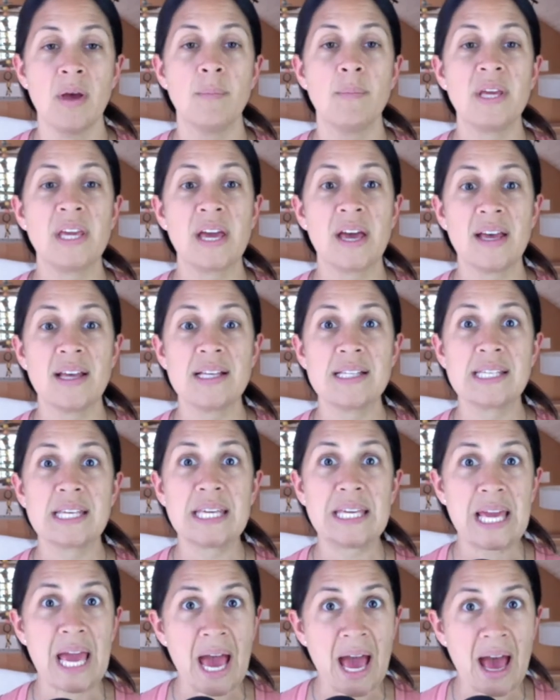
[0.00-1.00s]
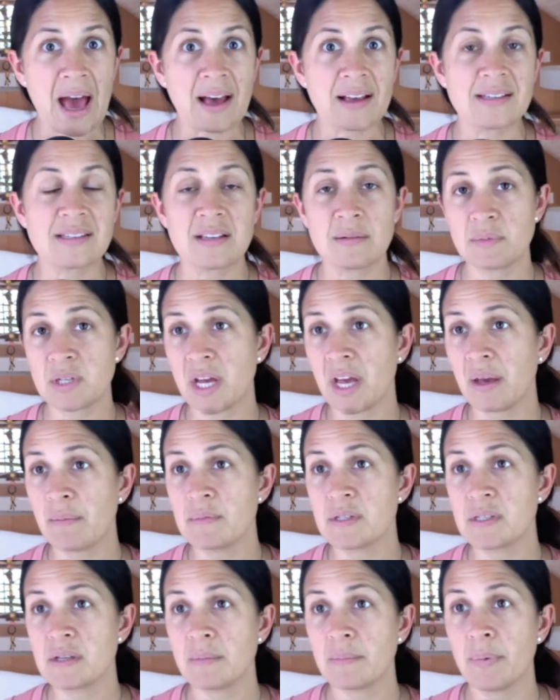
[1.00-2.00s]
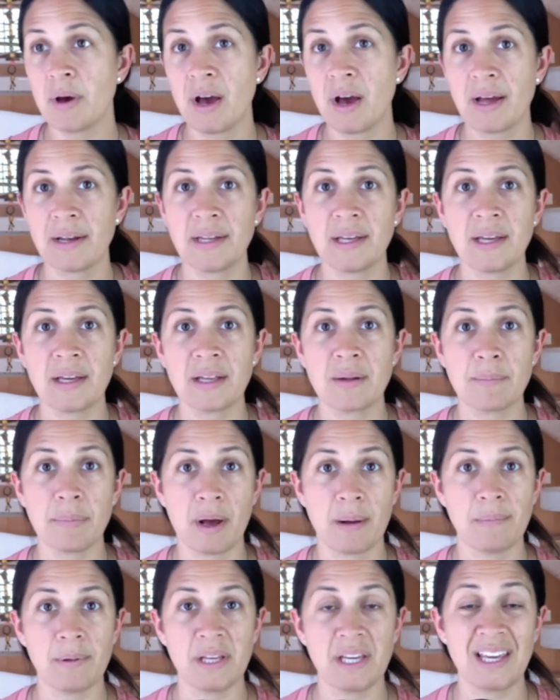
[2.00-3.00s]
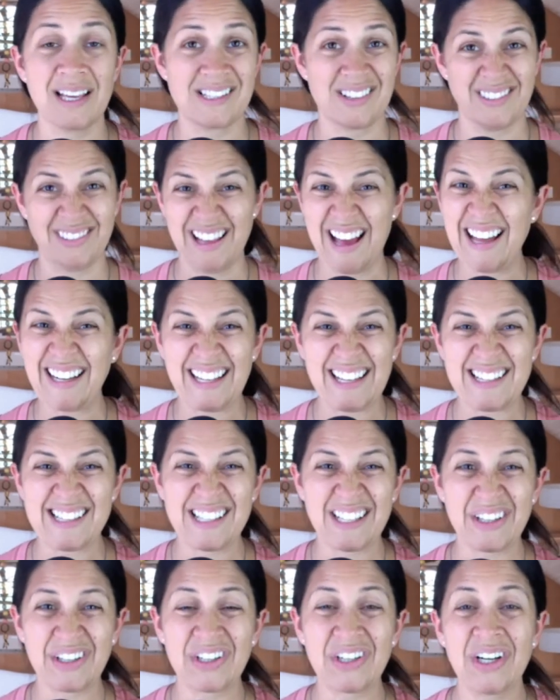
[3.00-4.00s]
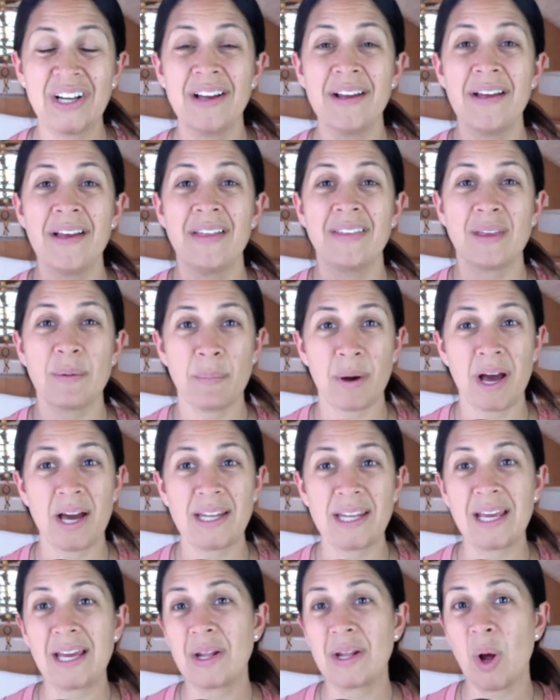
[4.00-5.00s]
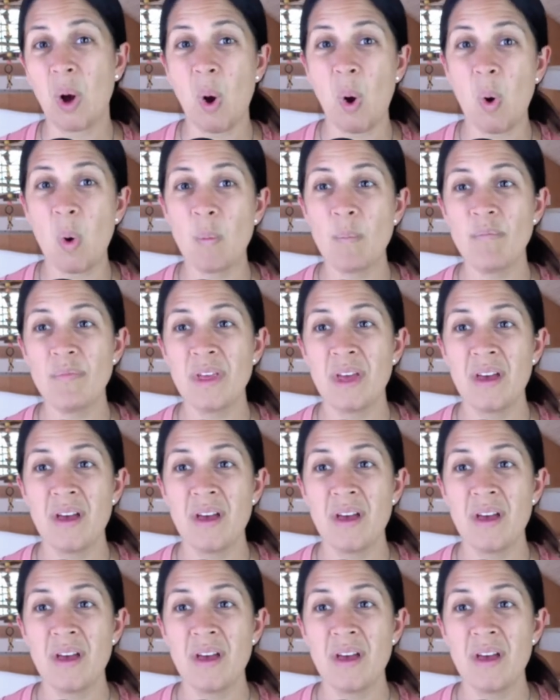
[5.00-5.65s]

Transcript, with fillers: Because yeah, sometimes pottying in public is a lot easier than pottying at home.